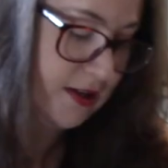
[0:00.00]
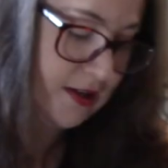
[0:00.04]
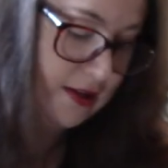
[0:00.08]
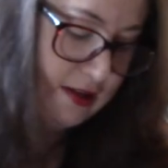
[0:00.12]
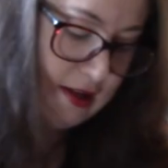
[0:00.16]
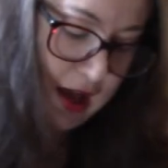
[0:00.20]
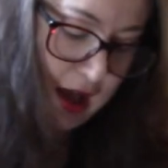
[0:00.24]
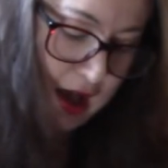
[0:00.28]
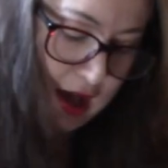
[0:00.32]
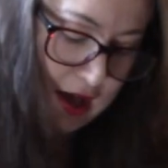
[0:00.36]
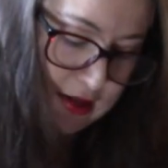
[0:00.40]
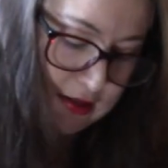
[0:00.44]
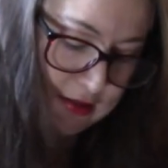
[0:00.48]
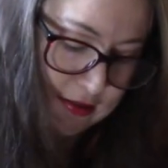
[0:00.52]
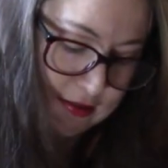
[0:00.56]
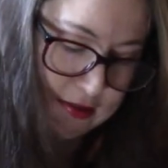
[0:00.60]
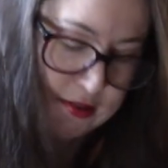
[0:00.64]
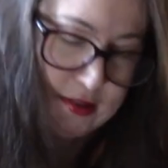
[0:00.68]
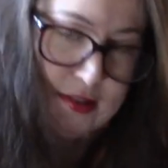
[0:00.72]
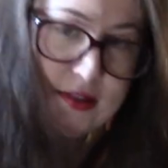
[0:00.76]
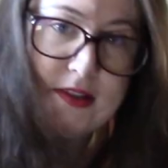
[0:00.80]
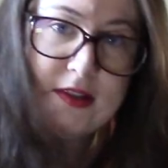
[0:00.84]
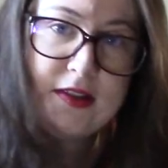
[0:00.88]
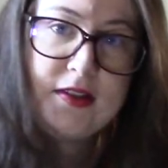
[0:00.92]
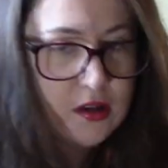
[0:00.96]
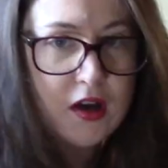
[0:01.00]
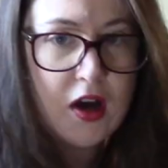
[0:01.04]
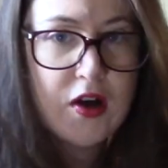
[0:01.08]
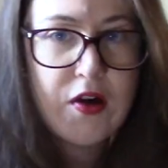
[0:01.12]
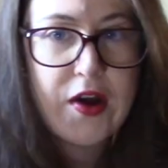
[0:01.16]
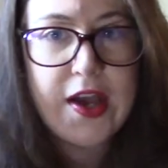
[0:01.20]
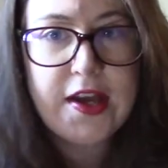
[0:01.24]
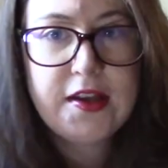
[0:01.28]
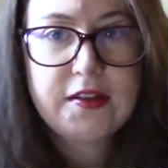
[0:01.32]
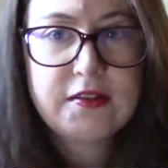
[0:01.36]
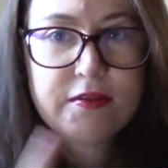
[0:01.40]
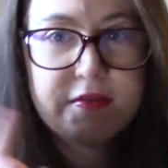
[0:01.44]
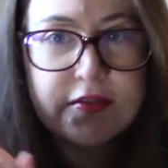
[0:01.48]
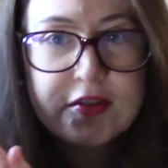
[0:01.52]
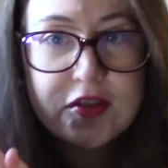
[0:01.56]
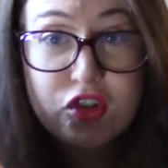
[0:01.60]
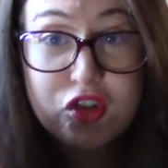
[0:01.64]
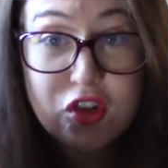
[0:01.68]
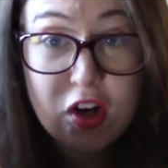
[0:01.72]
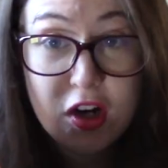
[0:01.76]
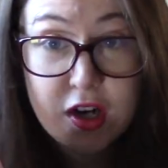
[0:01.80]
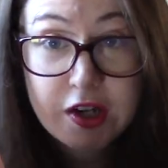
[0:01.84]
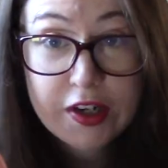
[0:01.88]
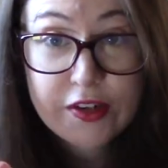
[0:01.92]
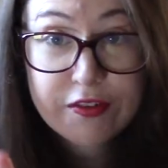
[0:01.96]
get, okay,
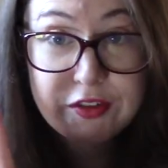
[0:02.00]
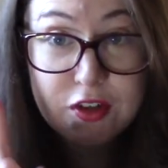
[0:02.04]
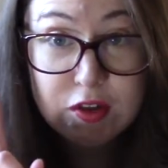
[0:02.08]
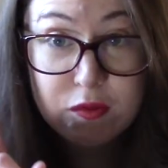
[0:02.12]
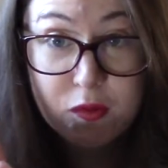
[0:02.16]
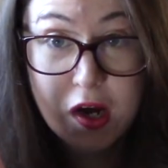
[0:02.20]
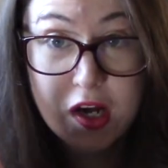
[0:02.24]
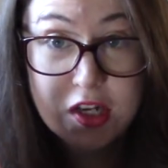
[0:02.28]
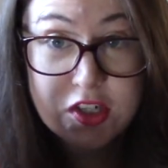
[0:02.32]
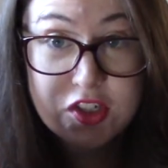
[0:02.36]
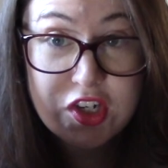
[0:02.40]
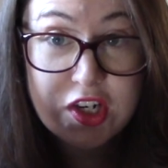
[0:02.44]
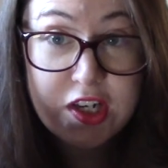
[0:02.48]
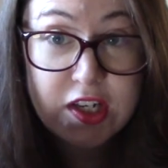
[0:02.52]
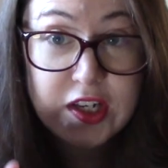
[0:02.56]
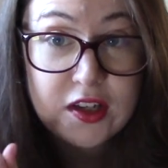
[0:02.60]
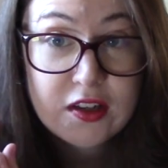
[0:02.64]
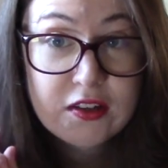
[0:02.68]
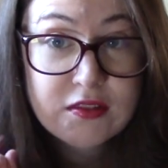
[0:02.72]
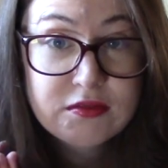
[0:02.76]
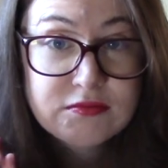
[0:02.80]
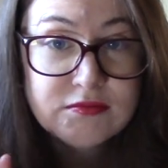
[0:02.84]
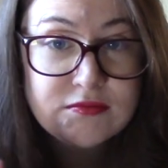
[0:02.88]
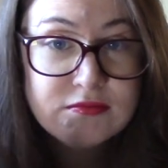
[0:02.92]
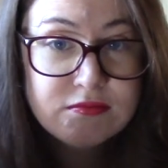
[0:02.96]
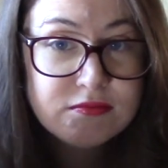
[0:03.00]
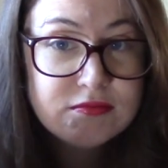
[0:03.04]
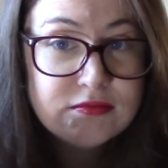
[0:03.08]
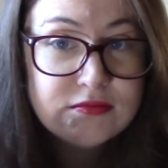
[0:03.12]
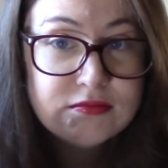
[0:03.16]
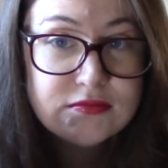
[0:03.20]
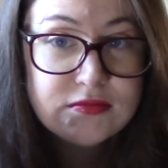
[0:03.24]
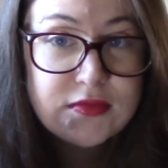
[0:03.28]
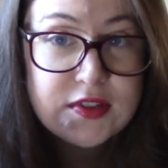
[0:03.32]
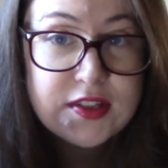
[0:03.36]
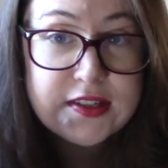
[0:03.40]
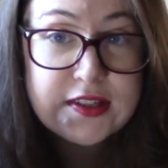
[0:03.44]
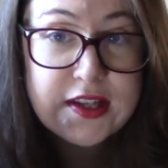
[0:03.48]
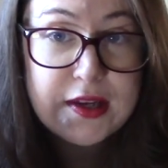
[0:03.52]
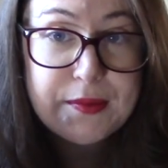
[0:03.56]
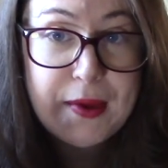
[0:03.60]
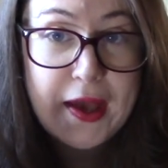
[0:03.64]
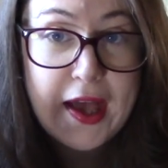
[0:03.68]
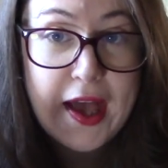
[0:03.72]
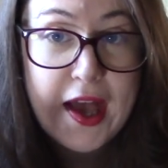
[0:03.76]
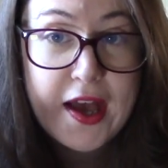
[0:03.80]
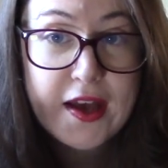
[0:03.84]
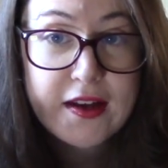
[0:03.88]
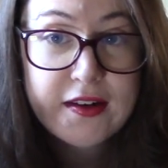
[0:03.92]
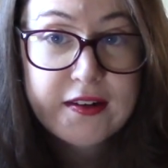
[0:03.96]
John, if you're watching, skip
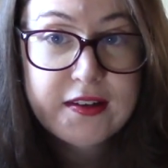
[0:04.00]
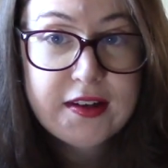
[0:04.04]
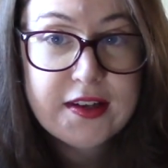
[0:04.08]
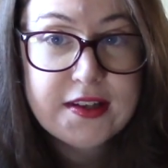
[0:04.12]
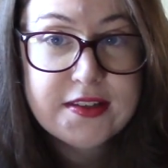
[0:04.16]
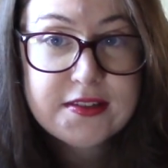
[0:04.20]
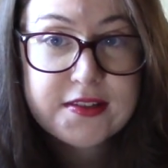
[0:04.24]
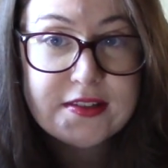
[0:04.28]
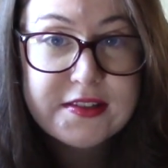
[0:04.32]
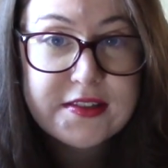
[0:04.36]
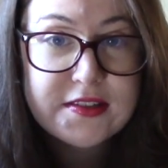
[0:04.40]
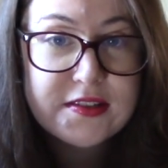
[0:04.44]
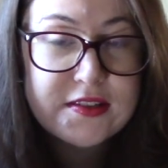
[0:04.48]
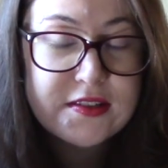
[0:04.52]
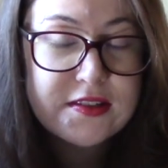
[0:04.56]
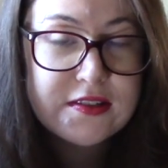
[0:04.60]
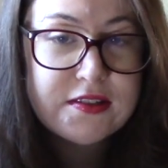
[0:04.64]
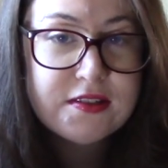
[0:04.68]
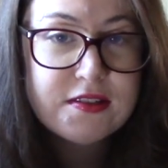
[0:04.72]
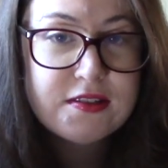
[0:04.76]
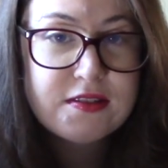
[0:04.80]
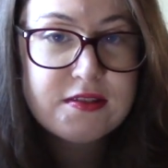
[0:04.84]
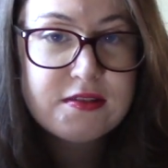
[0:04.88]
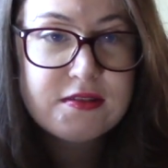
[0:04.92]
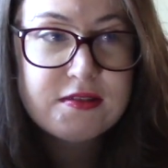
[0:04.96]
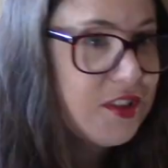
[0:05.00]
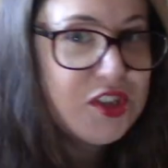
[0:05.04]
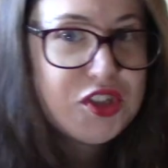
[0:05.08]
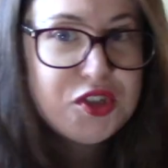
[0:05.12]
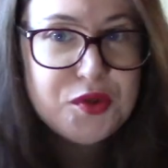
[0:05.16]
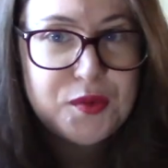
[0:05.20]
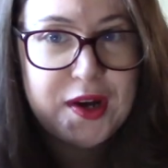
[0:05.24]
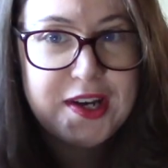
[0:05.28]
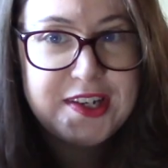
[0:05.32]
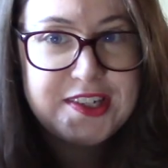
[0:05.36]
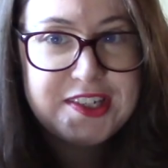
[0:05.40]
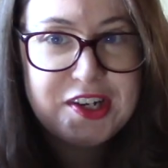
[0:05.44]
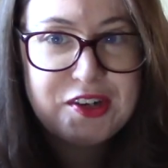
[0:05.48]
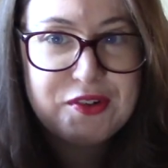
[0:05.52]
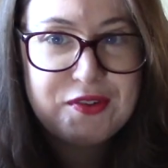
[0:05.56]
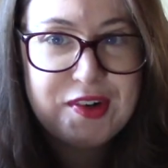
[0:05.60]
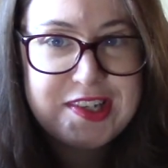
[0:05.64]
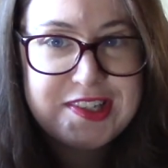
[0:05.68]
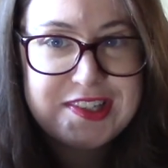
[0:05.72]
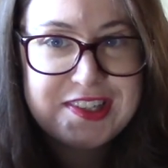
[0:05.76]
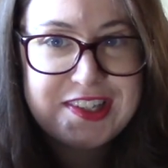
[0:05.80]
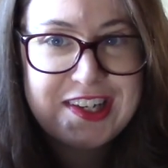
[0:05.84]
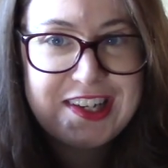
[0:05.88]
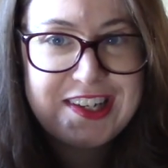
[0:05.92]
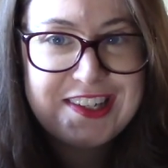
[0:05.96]
ahead because this is, do I dare
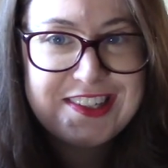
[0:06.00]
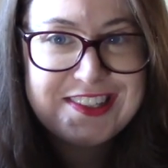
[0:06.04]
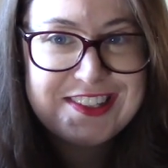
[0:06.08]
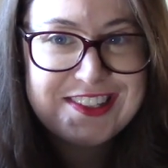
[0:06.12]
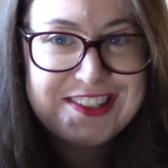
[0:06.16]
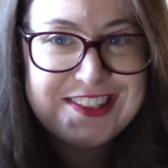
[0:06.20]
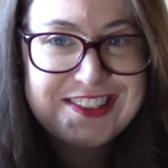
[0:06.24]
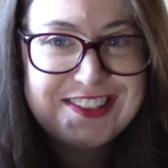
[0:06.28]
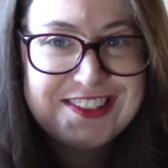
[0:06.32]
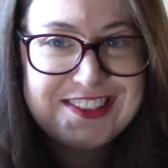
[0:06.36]
risk it?